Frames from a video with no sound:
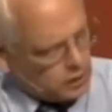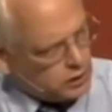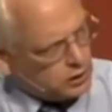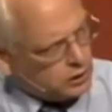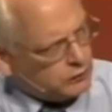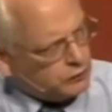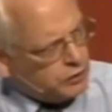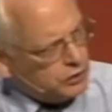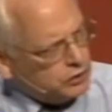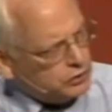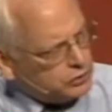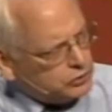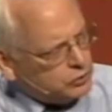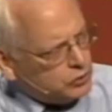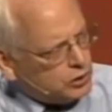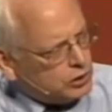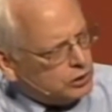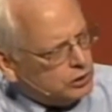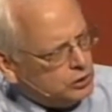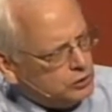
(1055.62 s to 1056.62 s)
If we look to
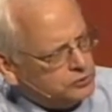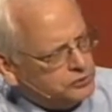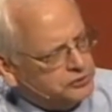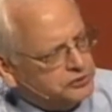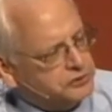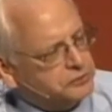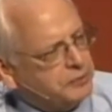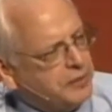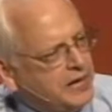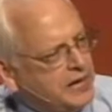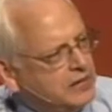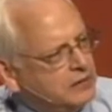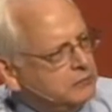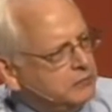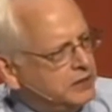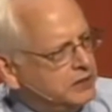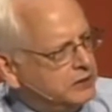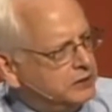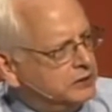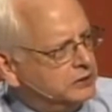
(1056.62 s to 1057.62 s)
our closest
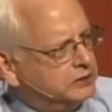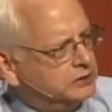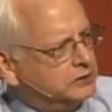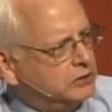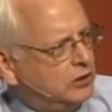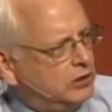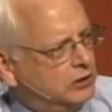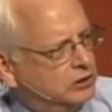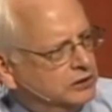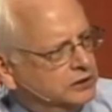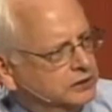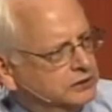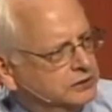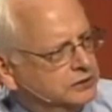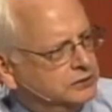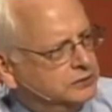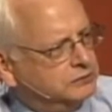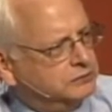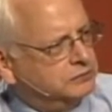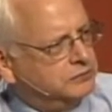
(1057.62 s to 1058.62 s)
Pan-Methodist
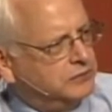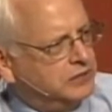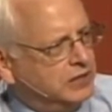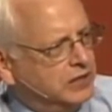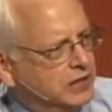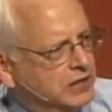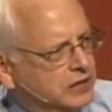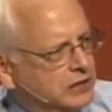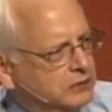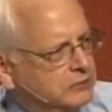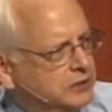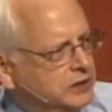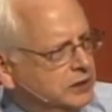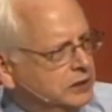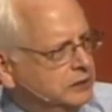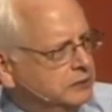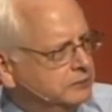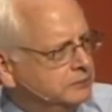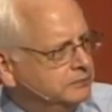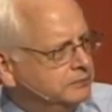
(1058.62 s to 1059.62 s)
colleagues, the
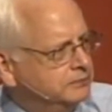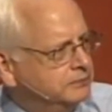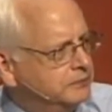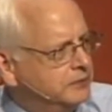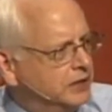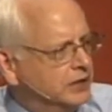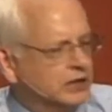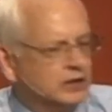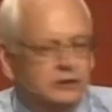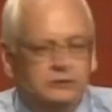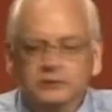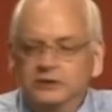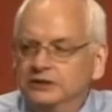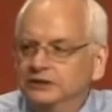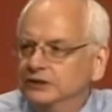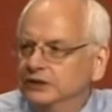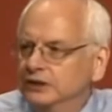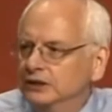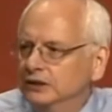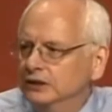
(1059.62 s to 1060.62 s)
AME, the
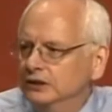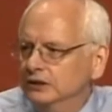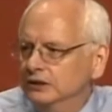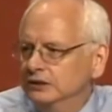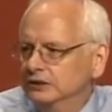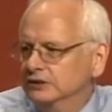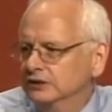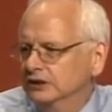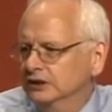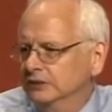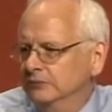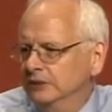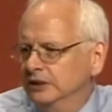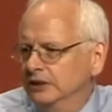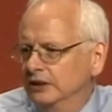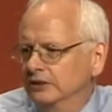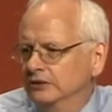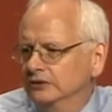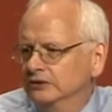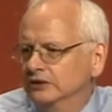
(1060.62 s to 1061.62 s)
AMEZ, the CME, and
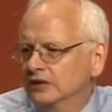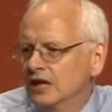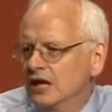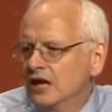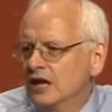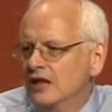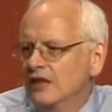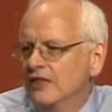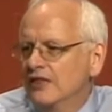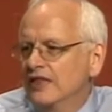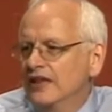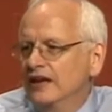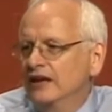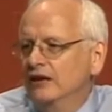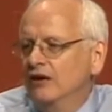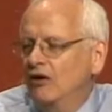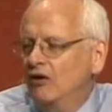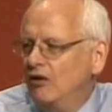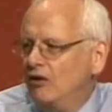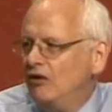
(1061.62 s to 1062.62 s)
others, they
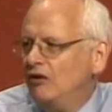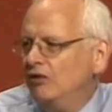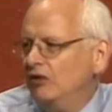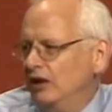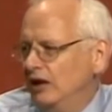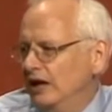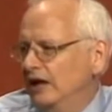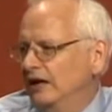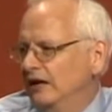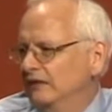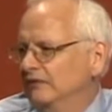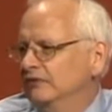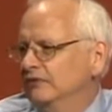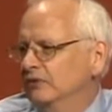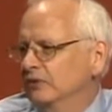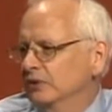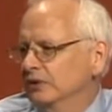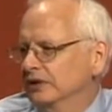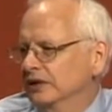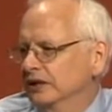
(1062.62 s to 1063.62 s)
all have
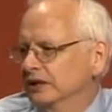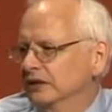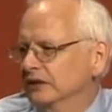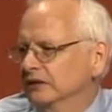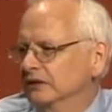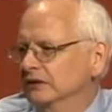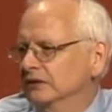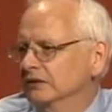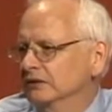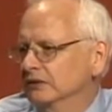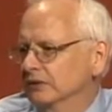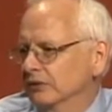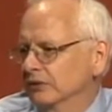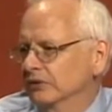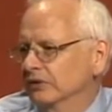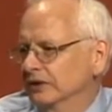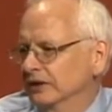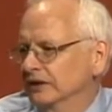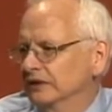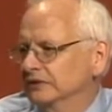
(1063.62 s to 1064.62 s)
ordained
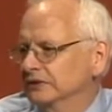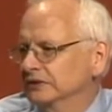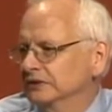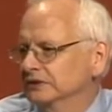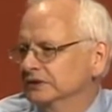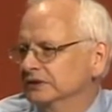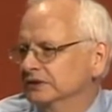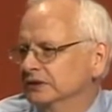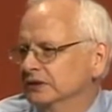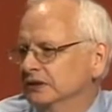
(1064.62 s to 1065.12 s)
local elders.